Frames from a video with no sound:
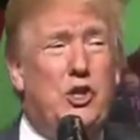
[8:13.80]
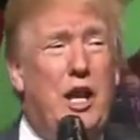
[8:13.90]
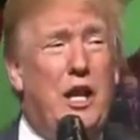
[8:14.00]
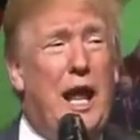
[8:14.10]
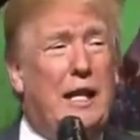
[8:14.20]

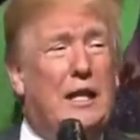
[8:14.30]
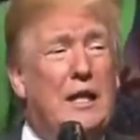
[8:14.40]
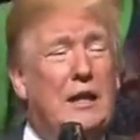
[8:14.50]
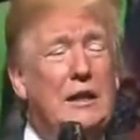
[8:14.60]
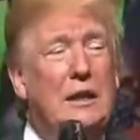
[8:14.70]
They like
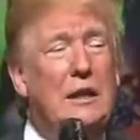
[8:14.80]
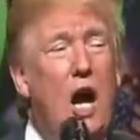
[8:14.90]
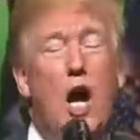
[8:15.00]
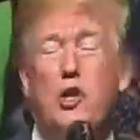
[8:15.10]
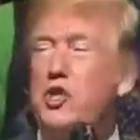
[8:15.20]

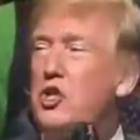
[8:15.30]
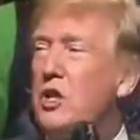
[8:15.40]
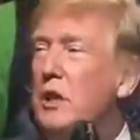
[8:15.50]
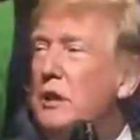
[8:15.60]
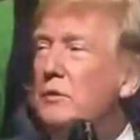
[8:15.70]
us.
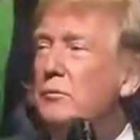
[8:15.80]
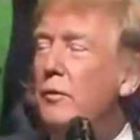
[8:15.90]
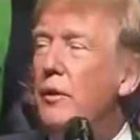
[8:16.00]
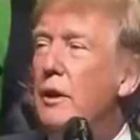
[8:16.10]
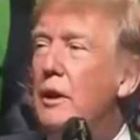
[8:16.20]

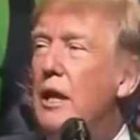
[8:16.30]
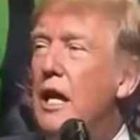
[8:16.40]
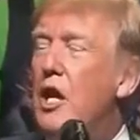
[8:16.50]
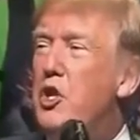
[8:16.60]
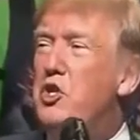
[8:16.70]

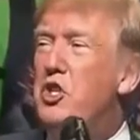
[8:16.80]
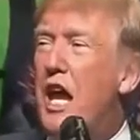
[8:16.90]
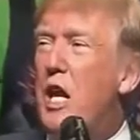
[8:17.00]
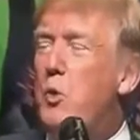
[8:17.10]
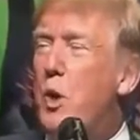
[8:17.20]
They
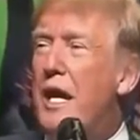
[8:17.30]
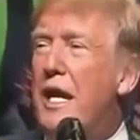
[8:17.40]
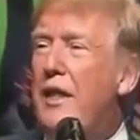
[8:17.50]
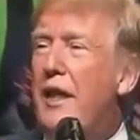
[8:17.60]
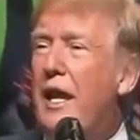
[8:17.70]
understand
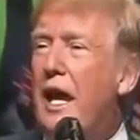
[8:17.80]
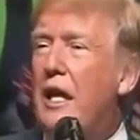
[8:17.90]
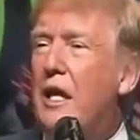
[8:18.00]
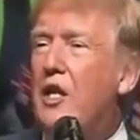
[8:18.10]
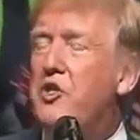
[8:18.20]
winning and they
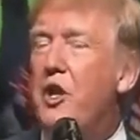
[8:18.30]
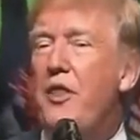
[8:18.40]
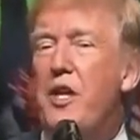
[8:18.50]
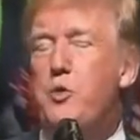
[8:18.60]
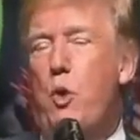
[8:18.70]
like us. And
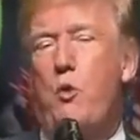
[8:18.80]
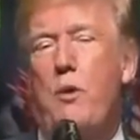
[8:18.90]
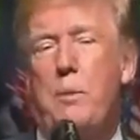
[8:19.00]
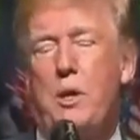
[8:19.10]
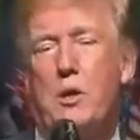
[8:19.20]
that's what
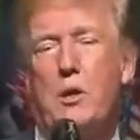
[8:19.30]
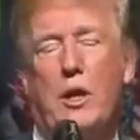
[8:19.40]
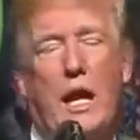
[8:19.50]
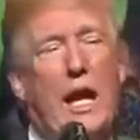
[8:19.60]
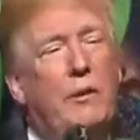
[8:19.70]
we've been
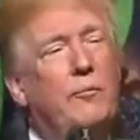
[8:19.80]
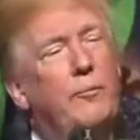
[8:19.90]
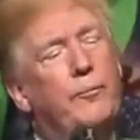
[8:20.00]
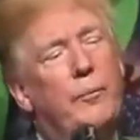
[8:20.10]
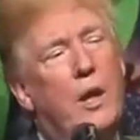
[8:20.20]
doing. And
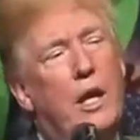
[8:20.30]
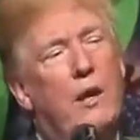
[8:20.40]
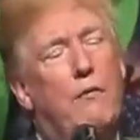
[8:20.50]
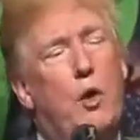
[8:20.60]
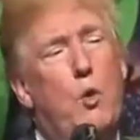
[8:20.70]

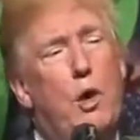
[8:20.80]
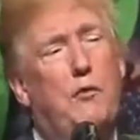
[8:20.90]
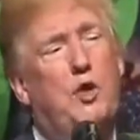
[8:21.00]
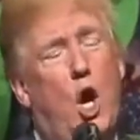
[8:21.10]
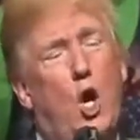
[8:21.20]
if we would
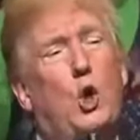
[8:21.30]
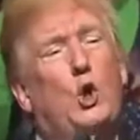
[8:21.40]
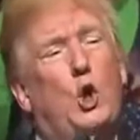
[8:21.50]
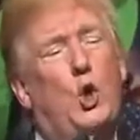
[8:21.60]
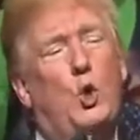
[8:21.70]
have
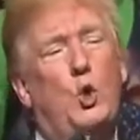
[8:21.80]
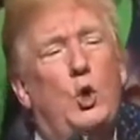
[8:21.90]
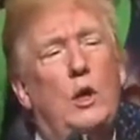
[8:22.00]
told you